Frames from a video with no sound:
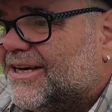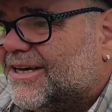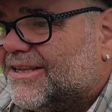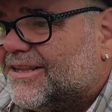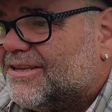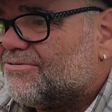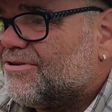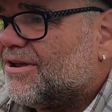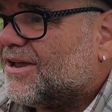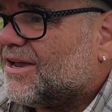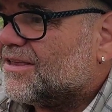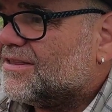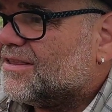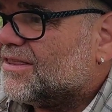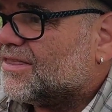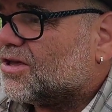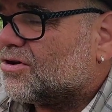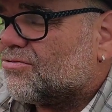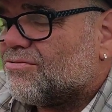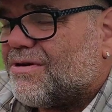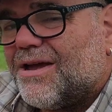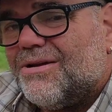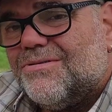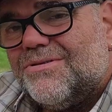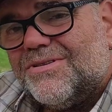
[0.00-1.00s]
And they reckon that
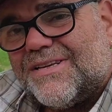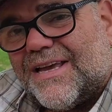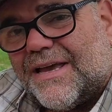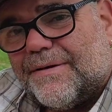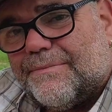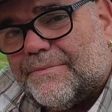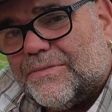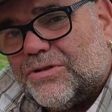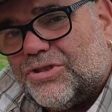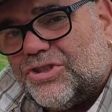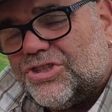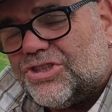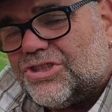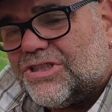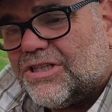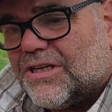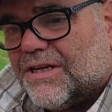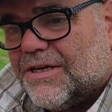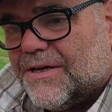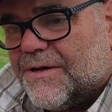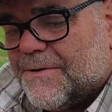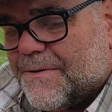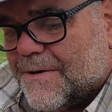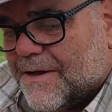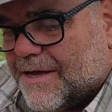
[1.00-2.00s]
the ground temperatures
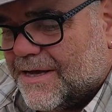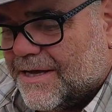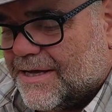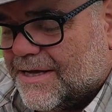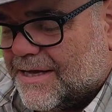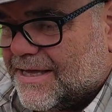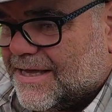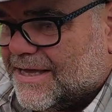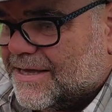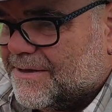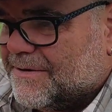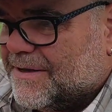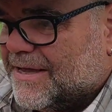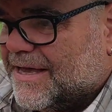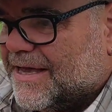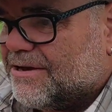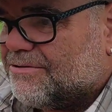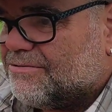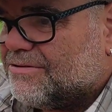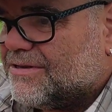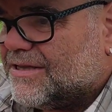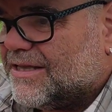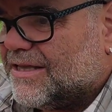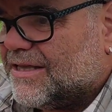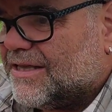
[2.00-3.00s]
uh,
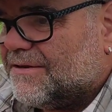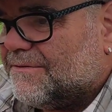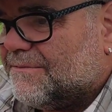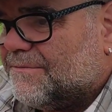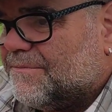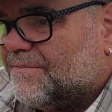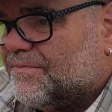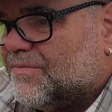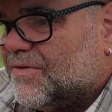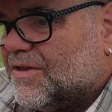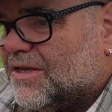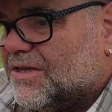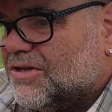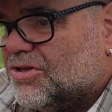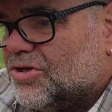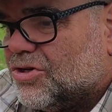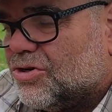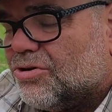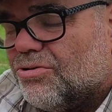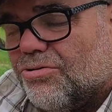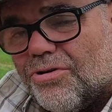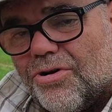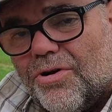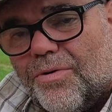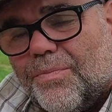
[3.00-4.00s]
here in the in
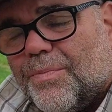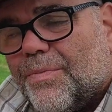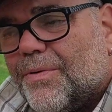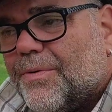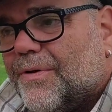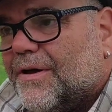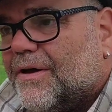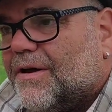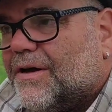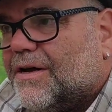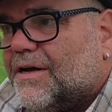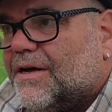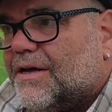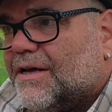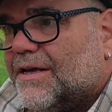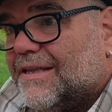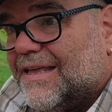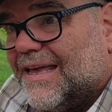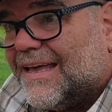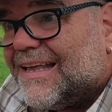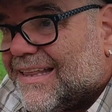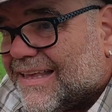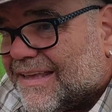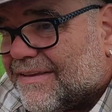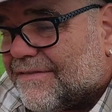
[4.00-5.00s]
Europe, uh,
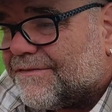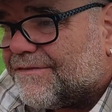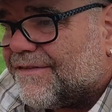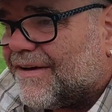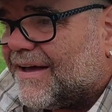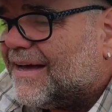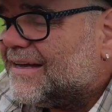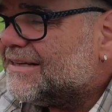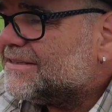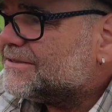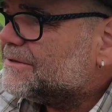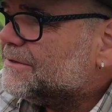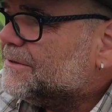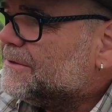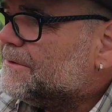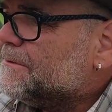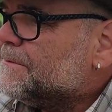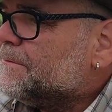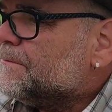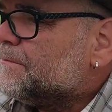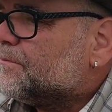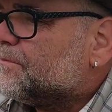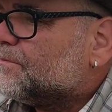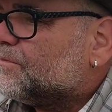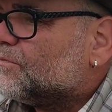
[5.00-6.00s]
in Italy, in fact,
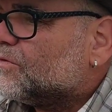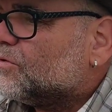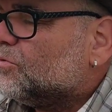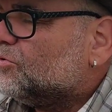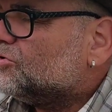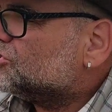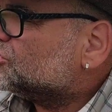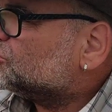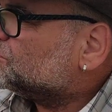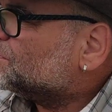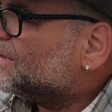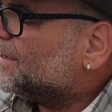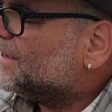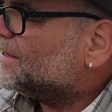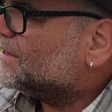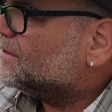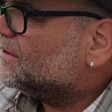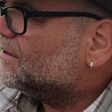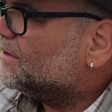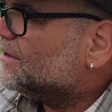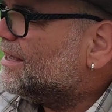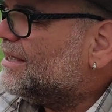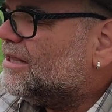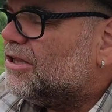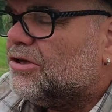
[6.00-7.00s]
was it
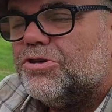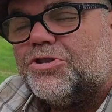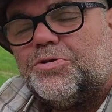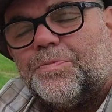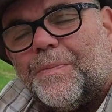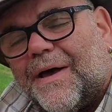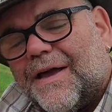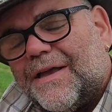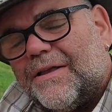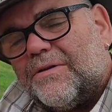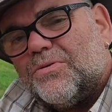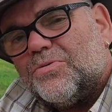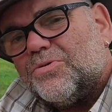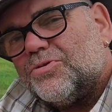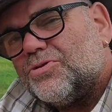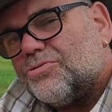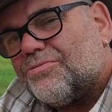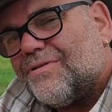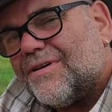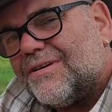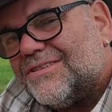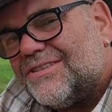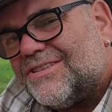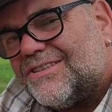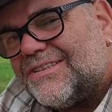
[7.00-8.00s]
Spain? Italy or Spain was
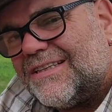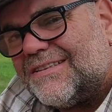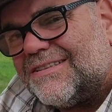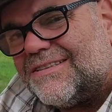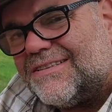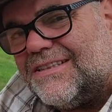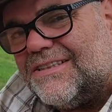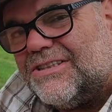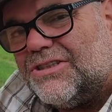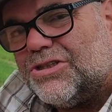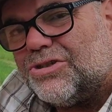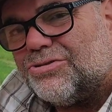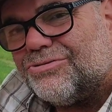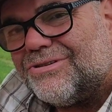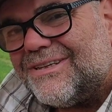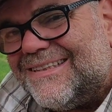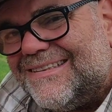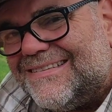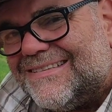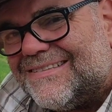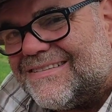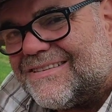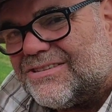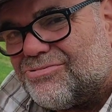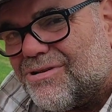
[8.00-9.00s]
around 60
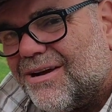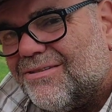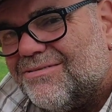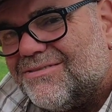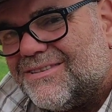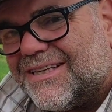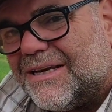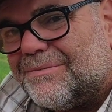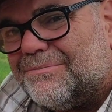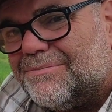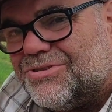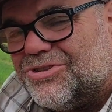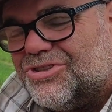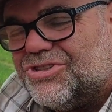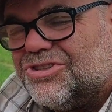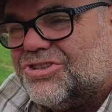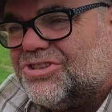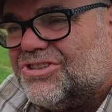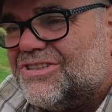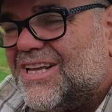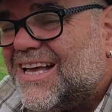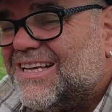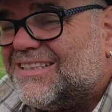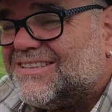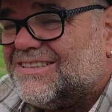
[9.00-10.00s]
degrees ground
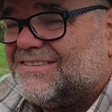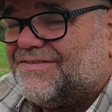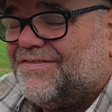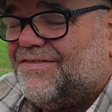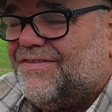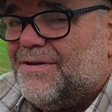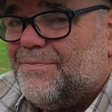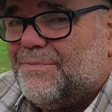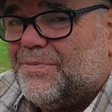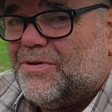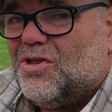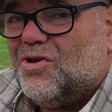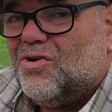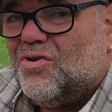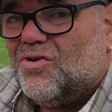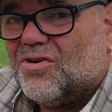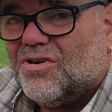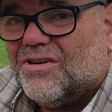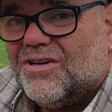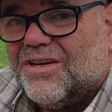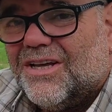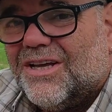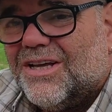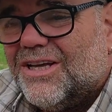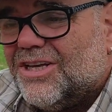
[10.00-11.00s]
temperatures. That's flipping
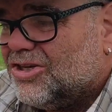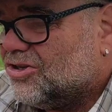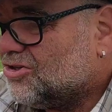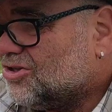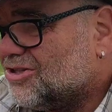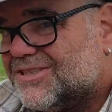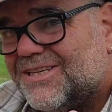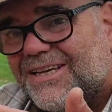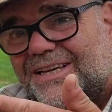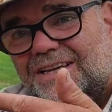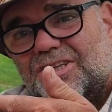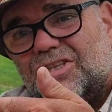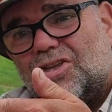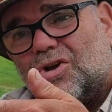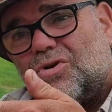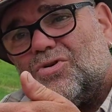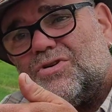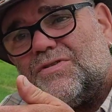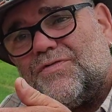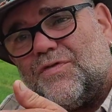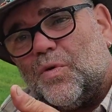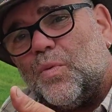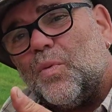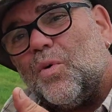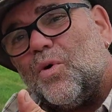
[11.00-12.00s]
hot. You've got to take your
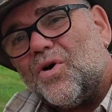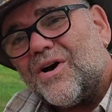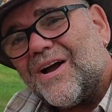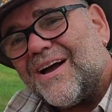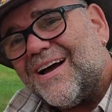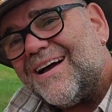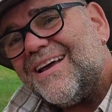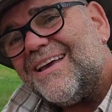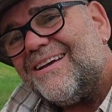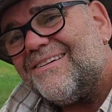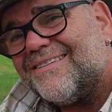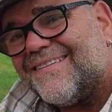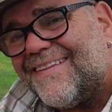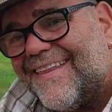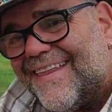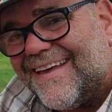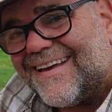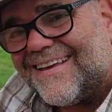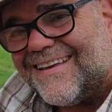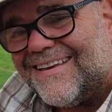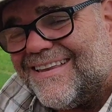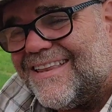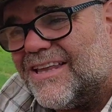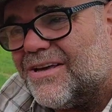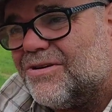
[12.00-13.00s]
dogs for a walk, are you? And
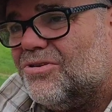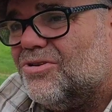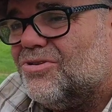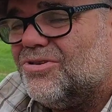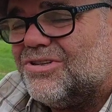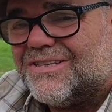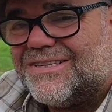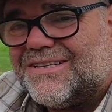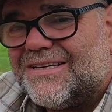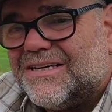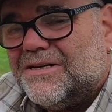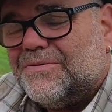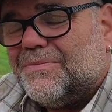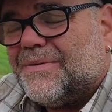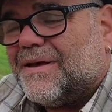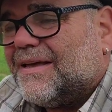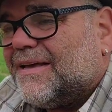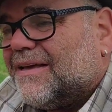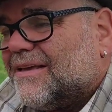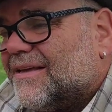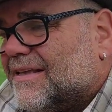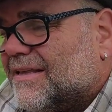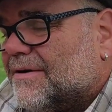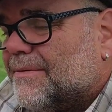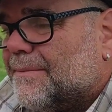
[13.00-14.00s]
that, you know, not on the
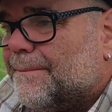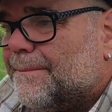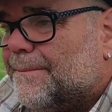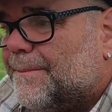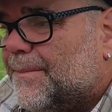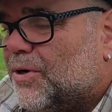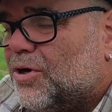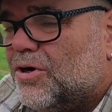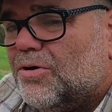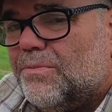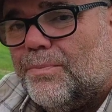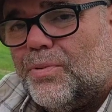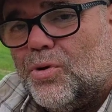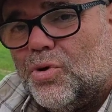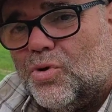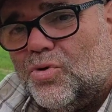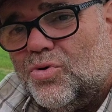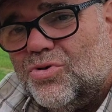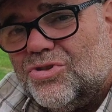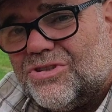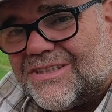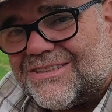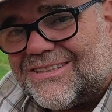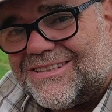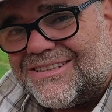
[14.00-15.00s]
tarmac, you know, burnt
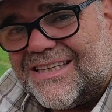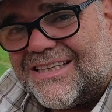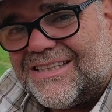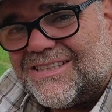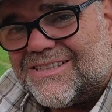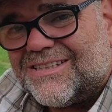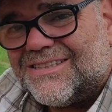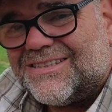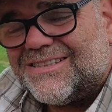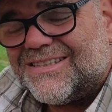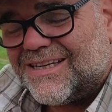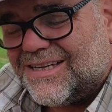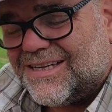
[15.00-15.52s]
paws, they stick to the